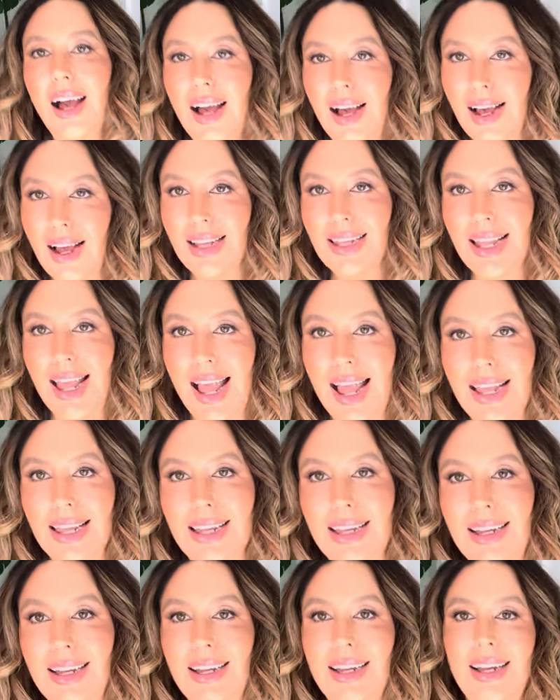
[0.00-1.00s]
Okay.
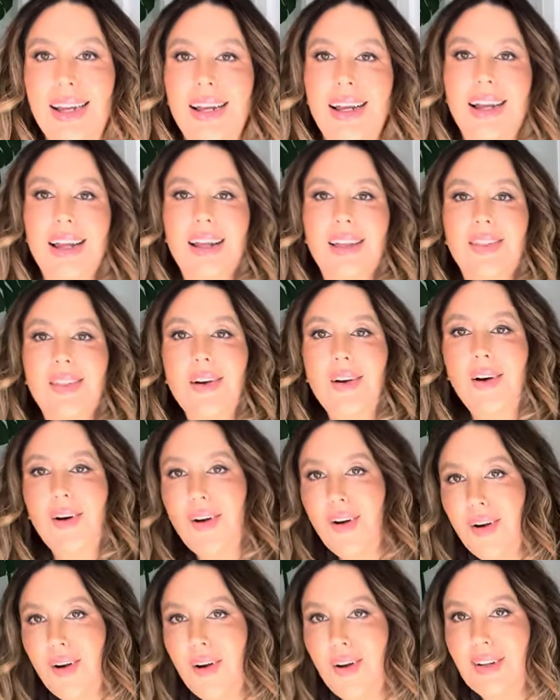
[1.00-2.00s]
The
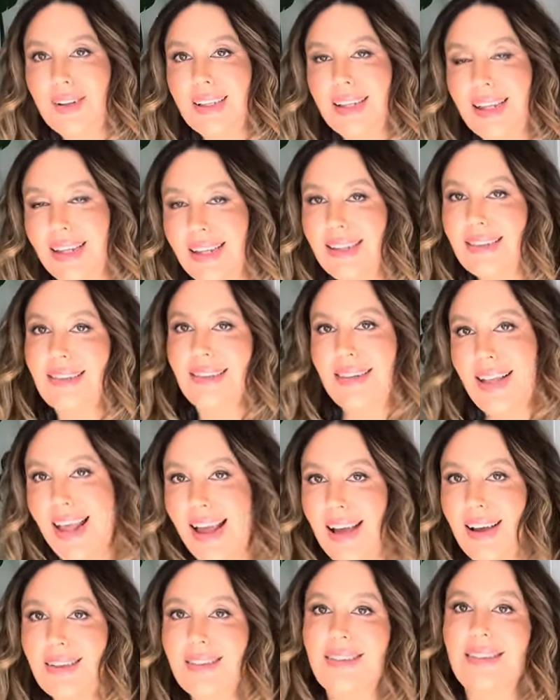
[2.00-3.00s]
haul is
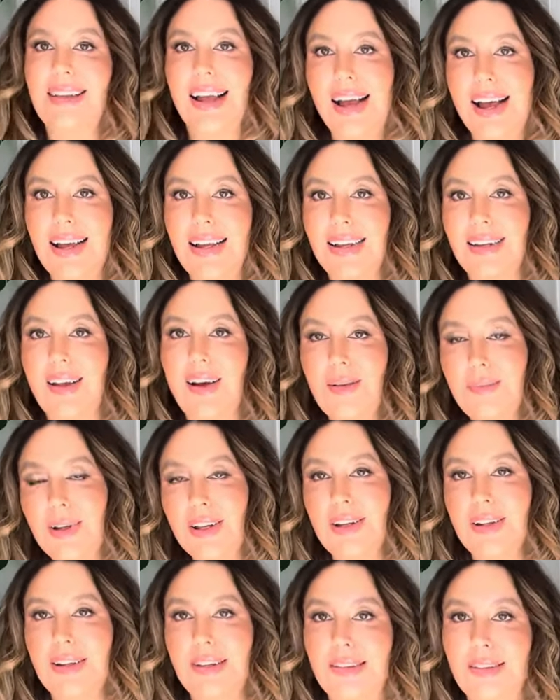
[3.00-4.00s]
now done. Oh my
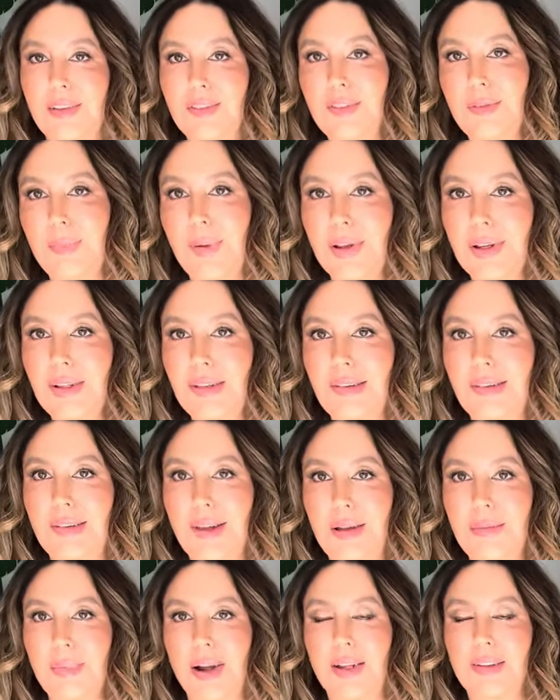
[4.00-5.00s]
goodness, I've spoken so
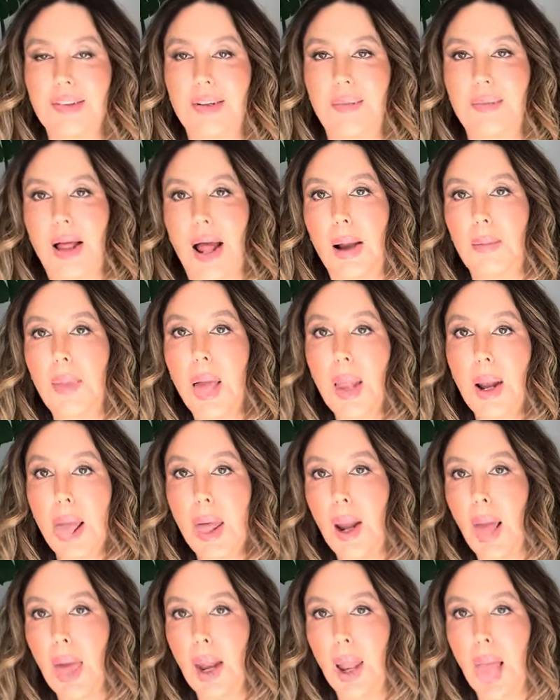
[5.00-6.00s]
much. I'm like, blah,
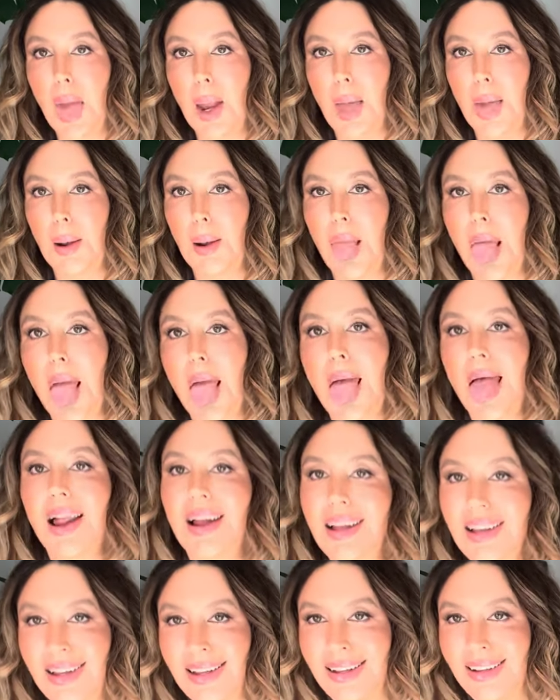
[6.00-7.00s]
blah, blah, blah,
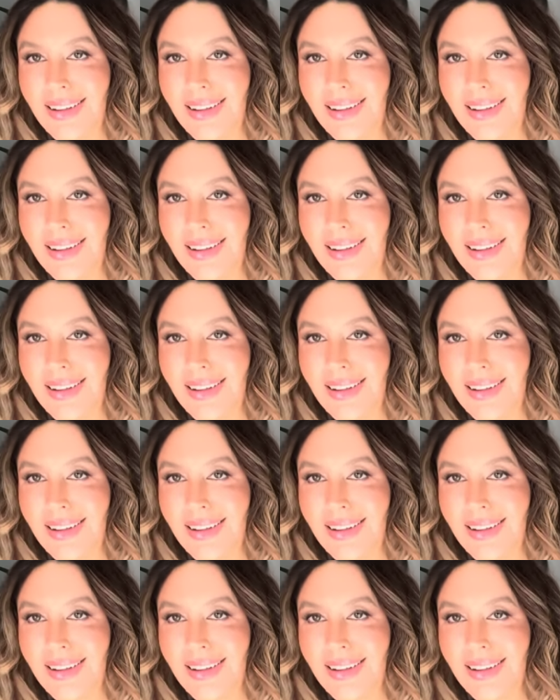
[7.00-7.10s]
blah.